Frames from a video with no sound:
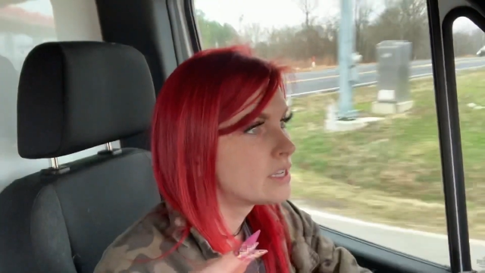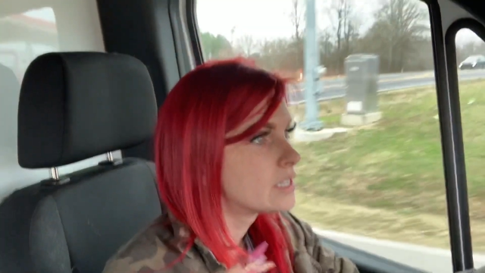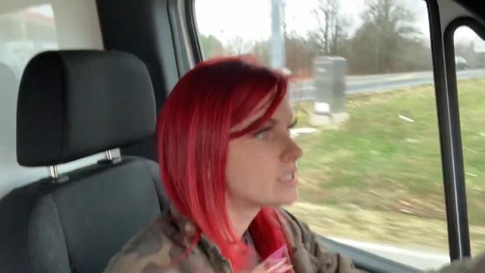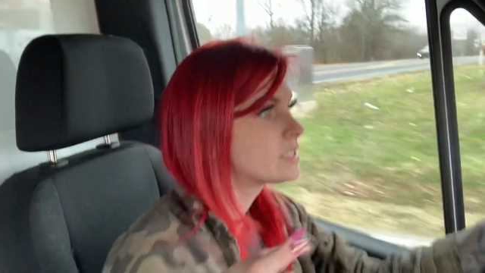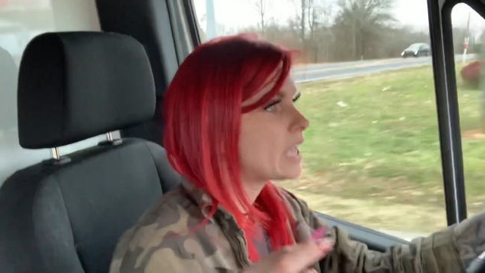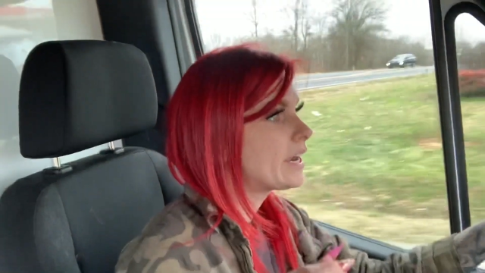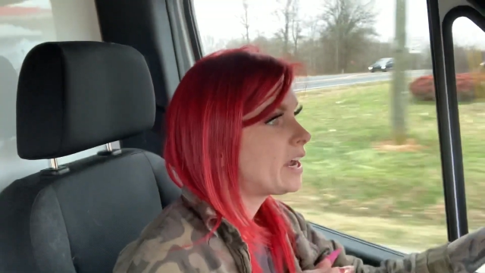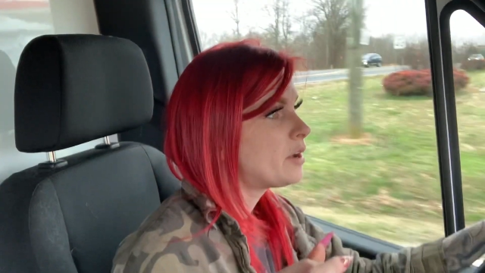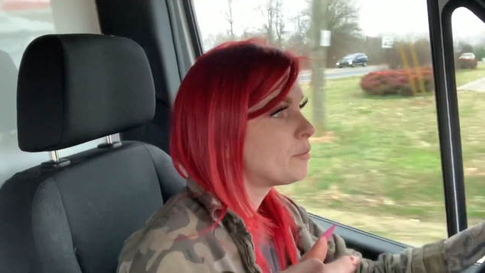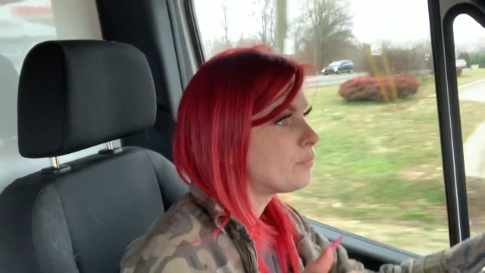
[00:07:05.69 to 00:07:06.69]
set
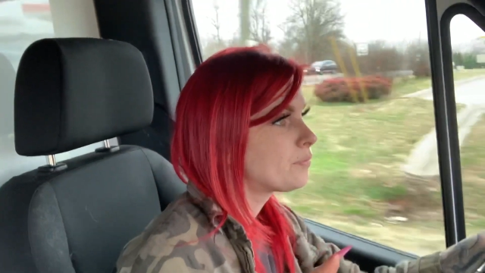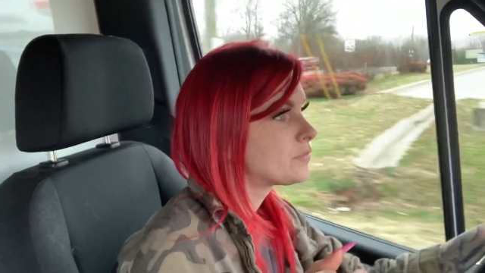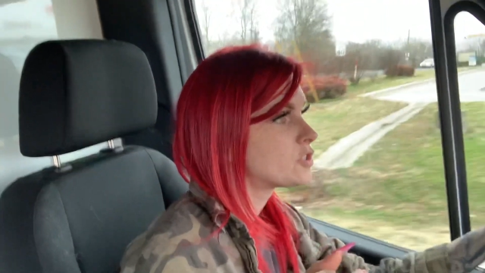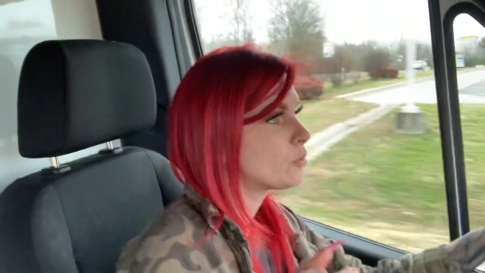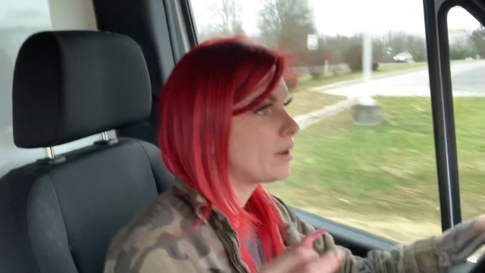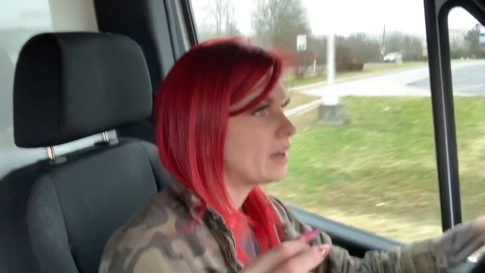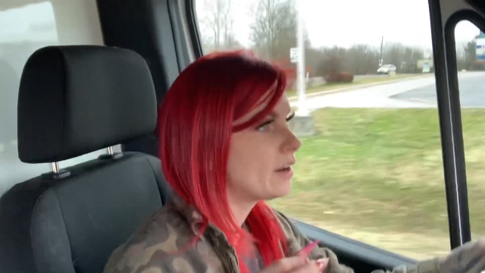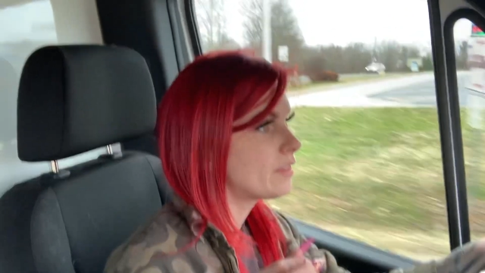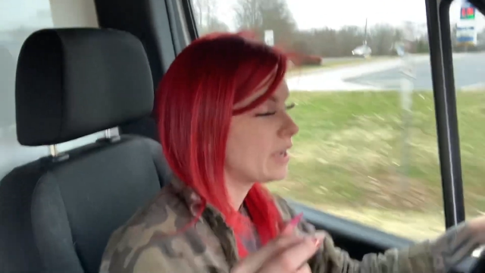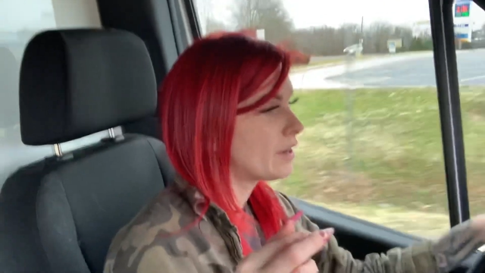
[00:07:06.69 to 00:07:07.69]
up to
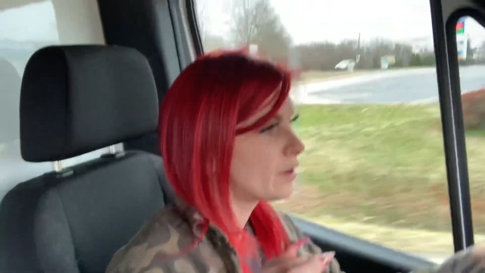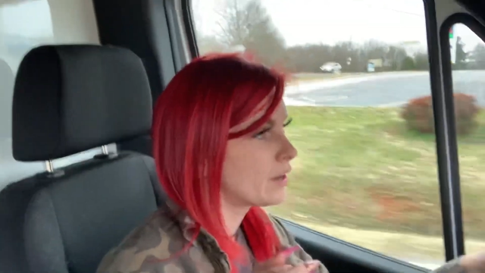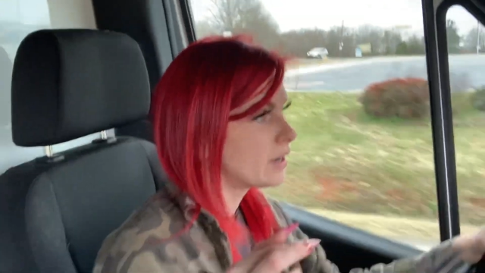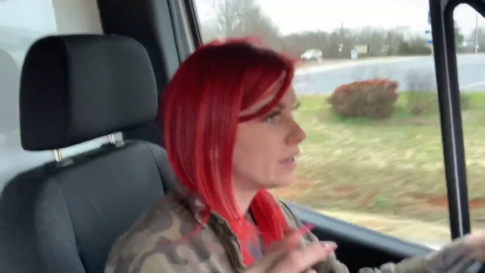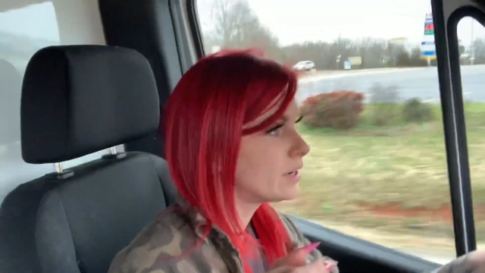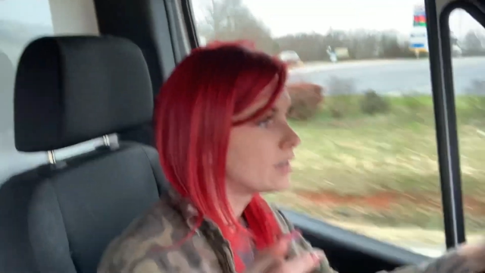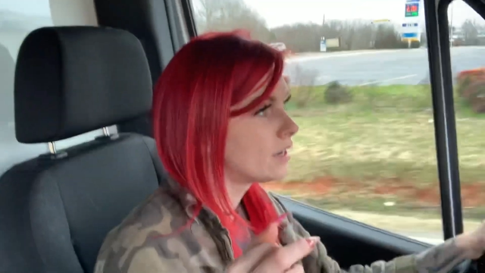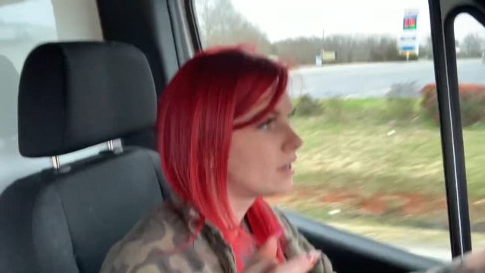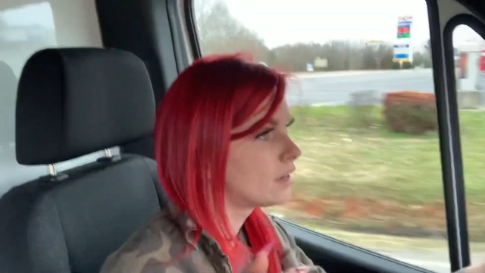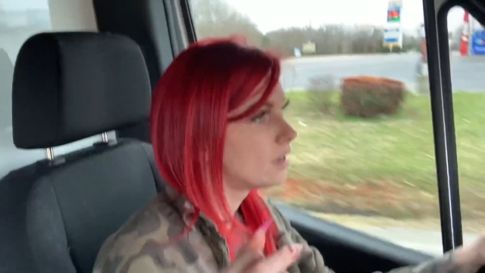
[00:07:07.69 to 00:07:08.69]
where they are
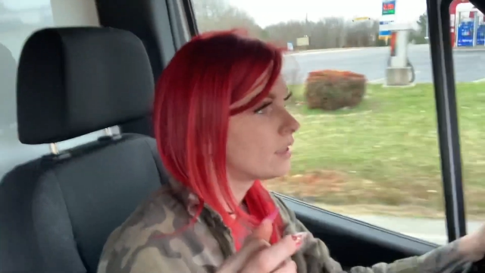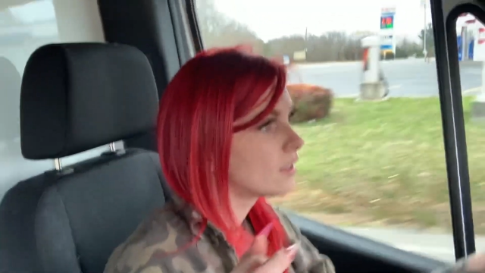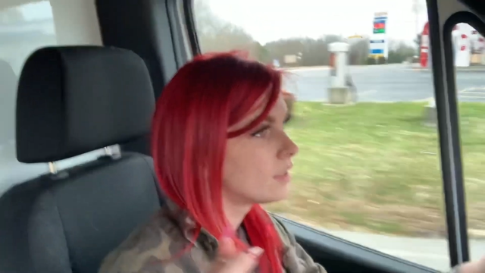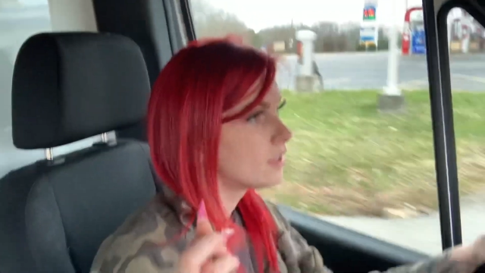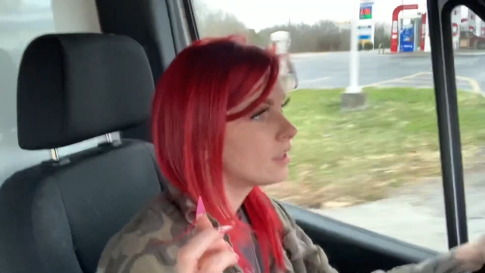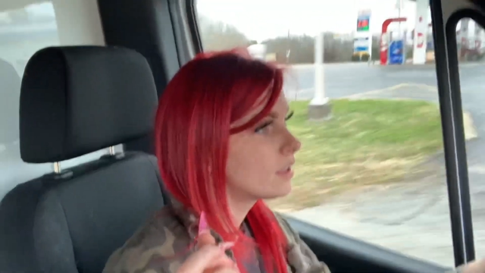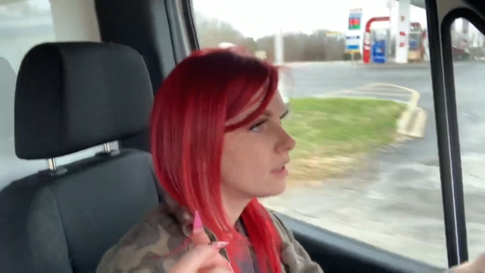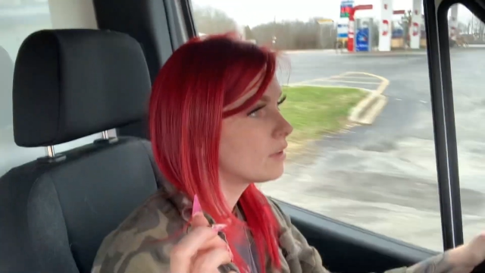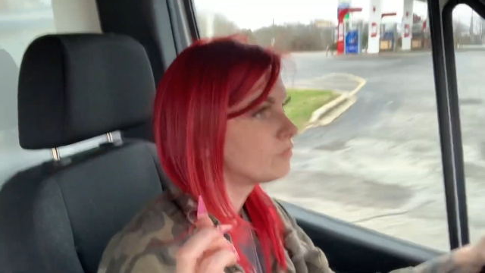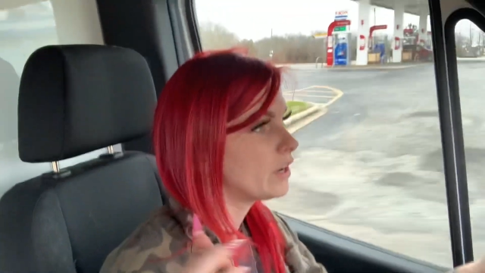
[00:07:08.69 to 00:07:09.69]

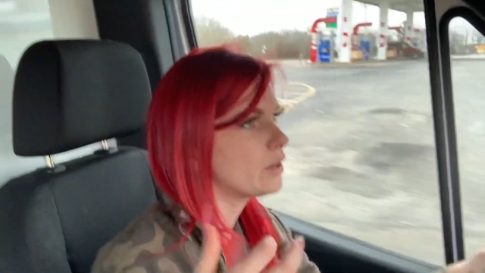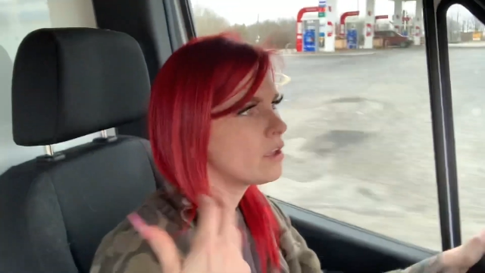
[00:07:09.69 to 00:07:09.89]
very